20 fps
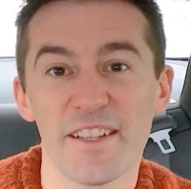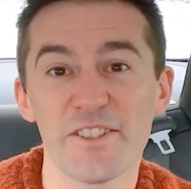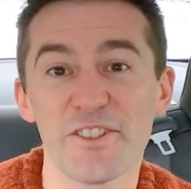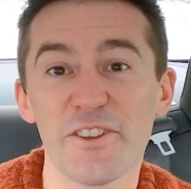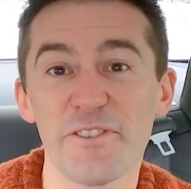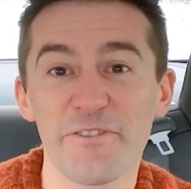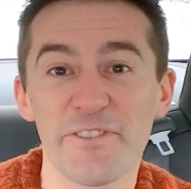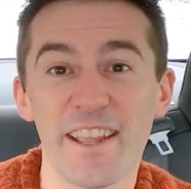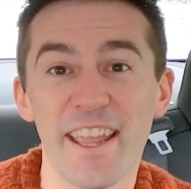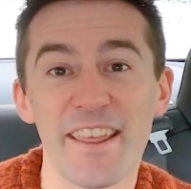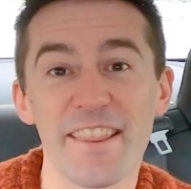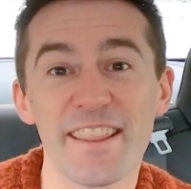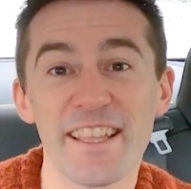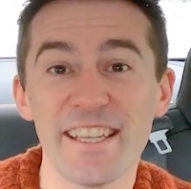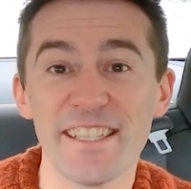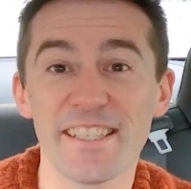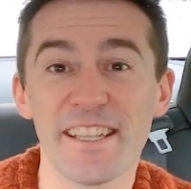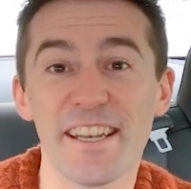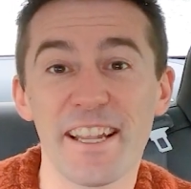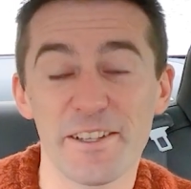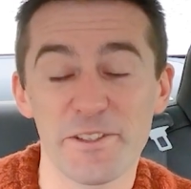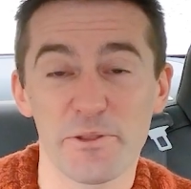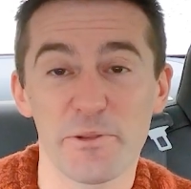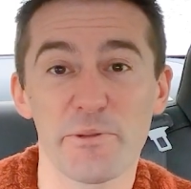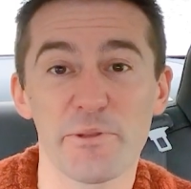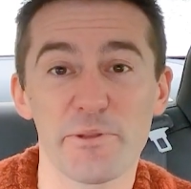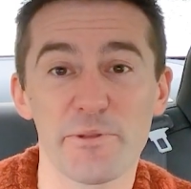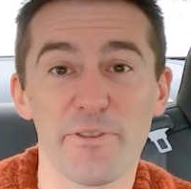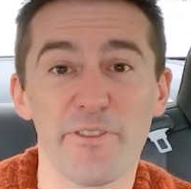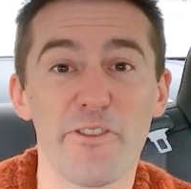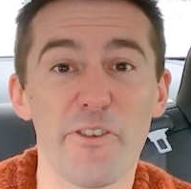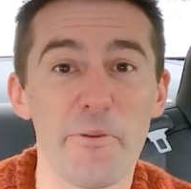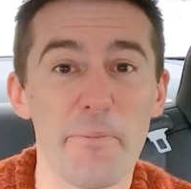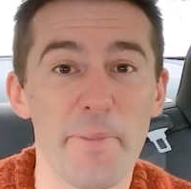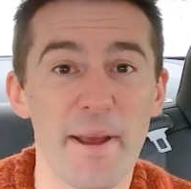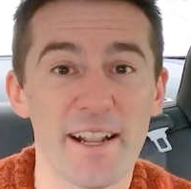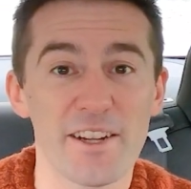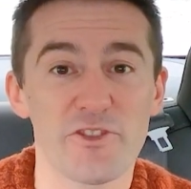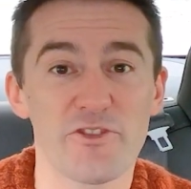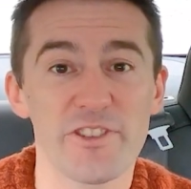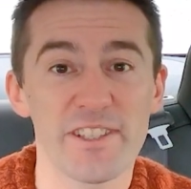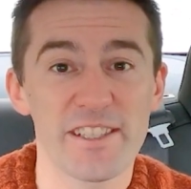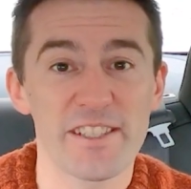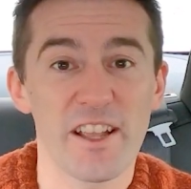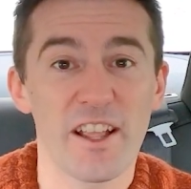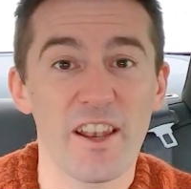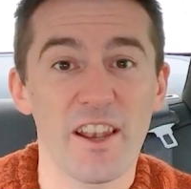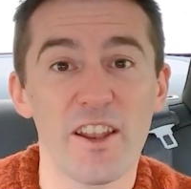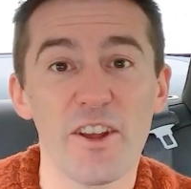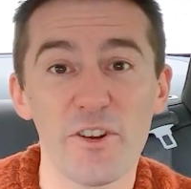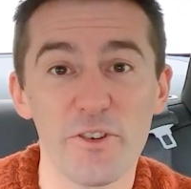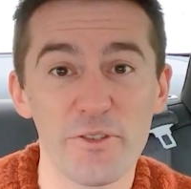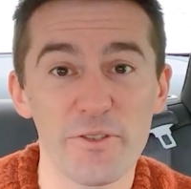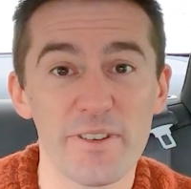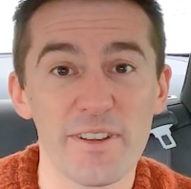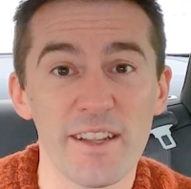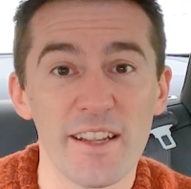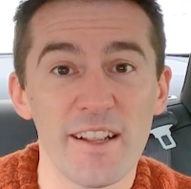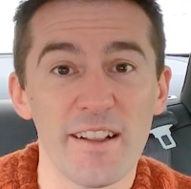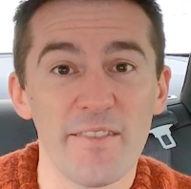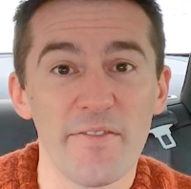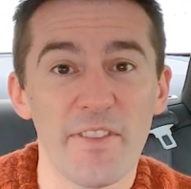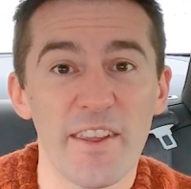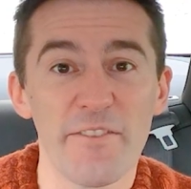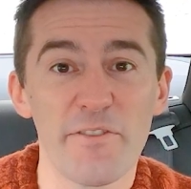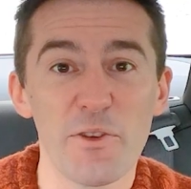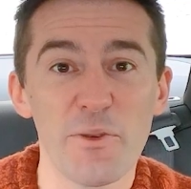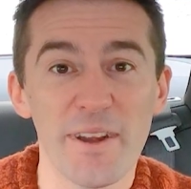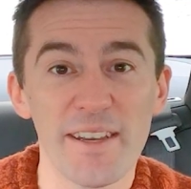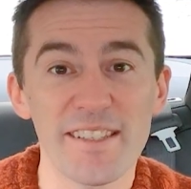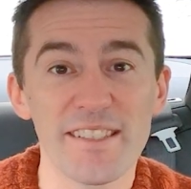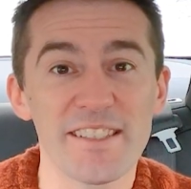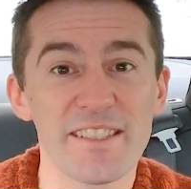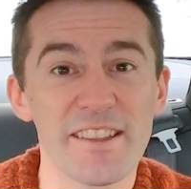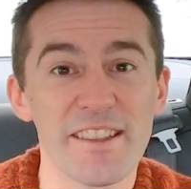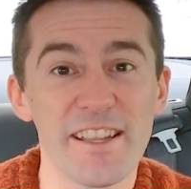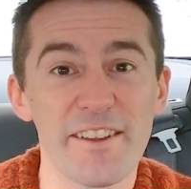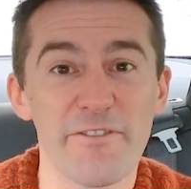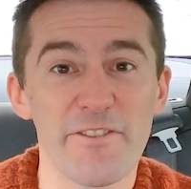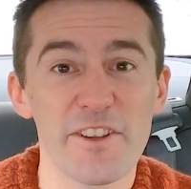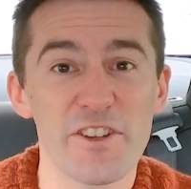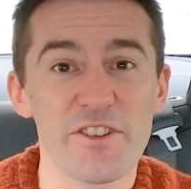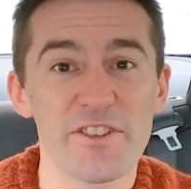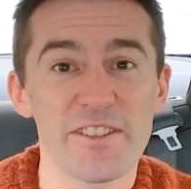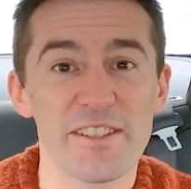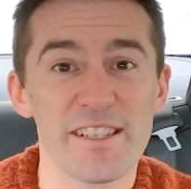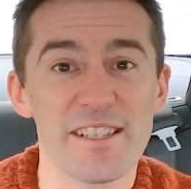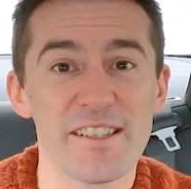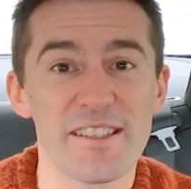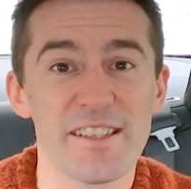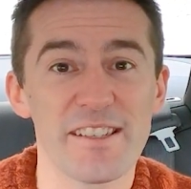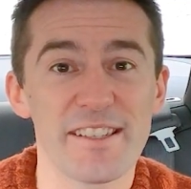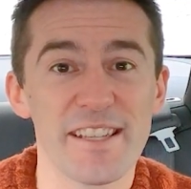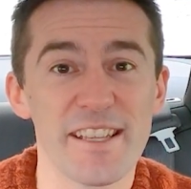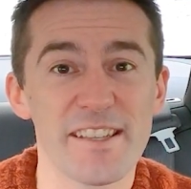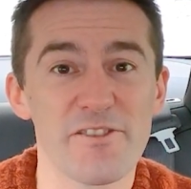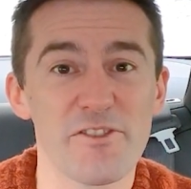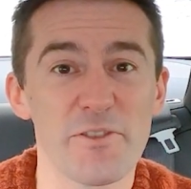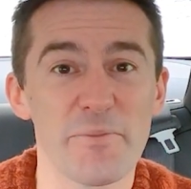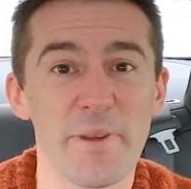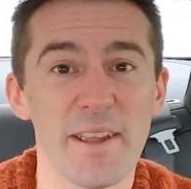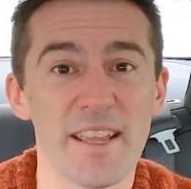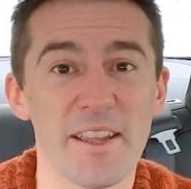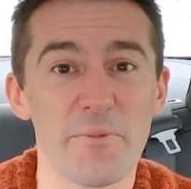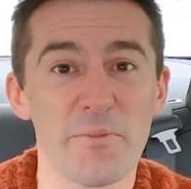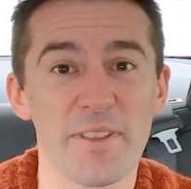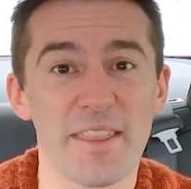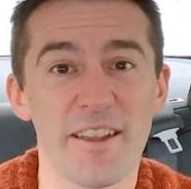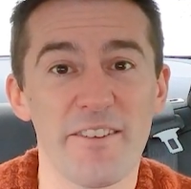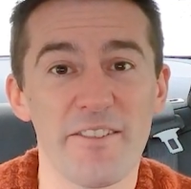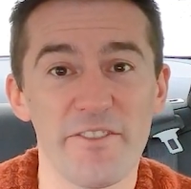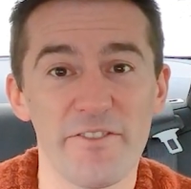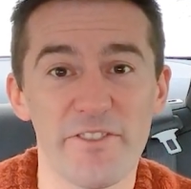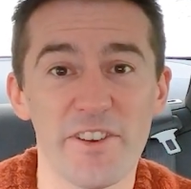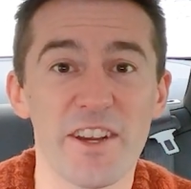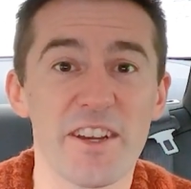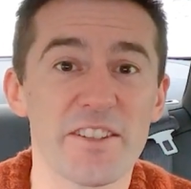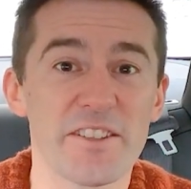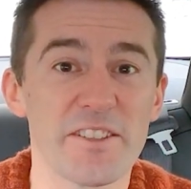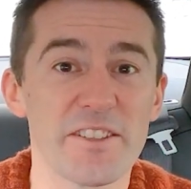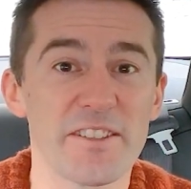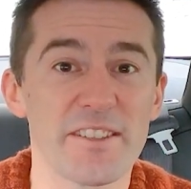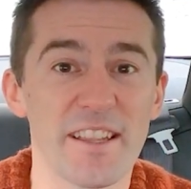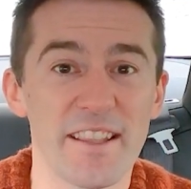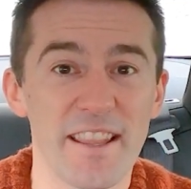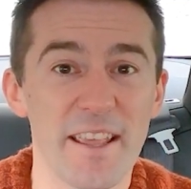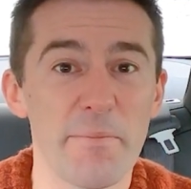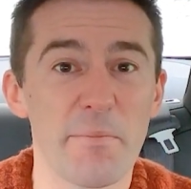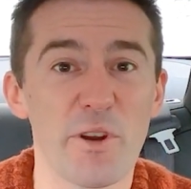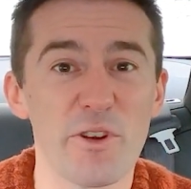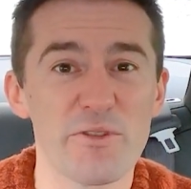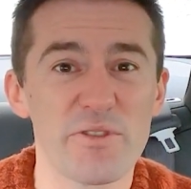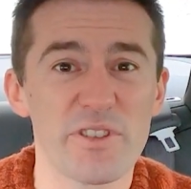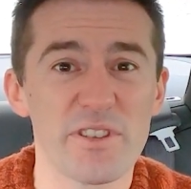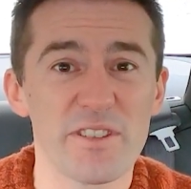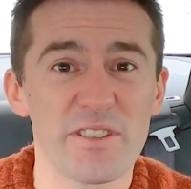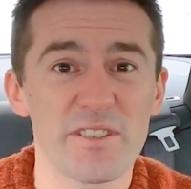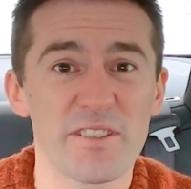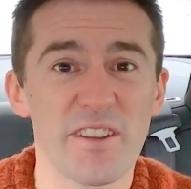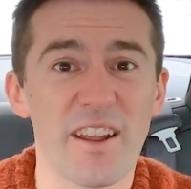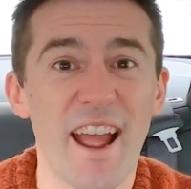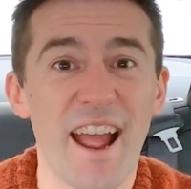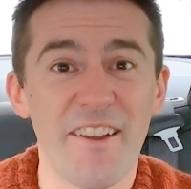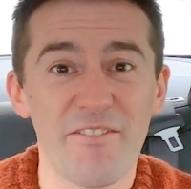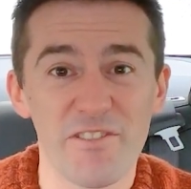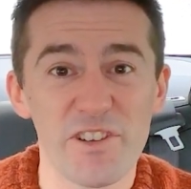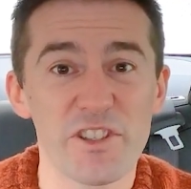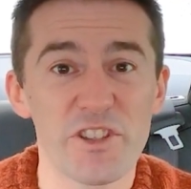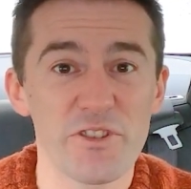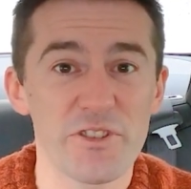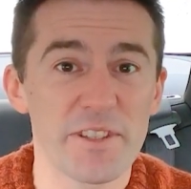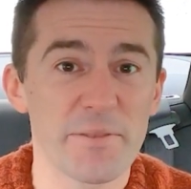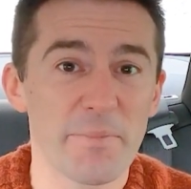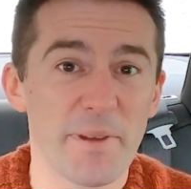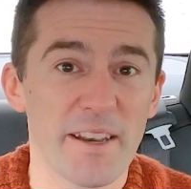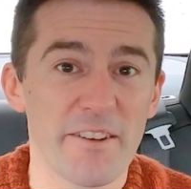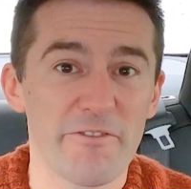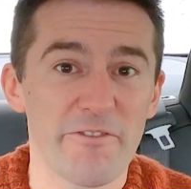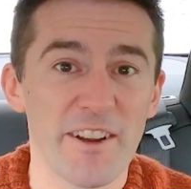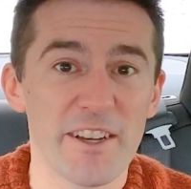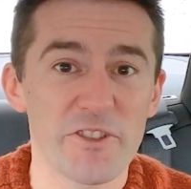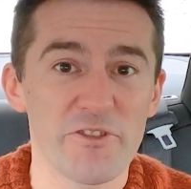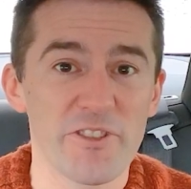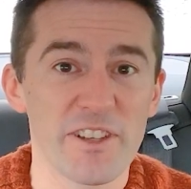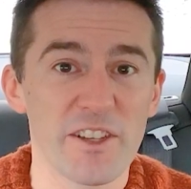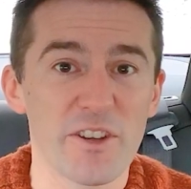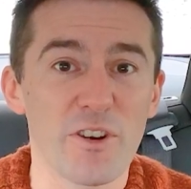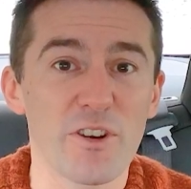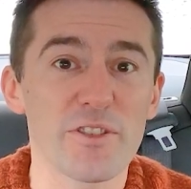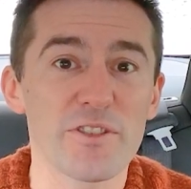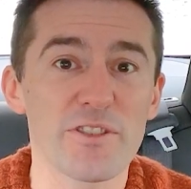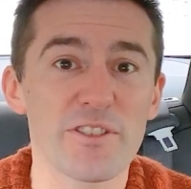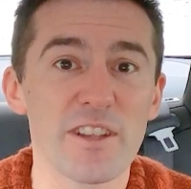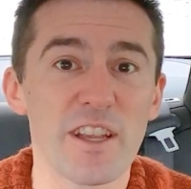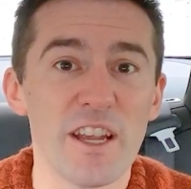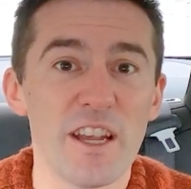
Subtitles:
And don't forget, these announcements were for batteries alone. If you add into the efficiencies that Tesla are making with their inverters and their motors and reducing manufacturing costs,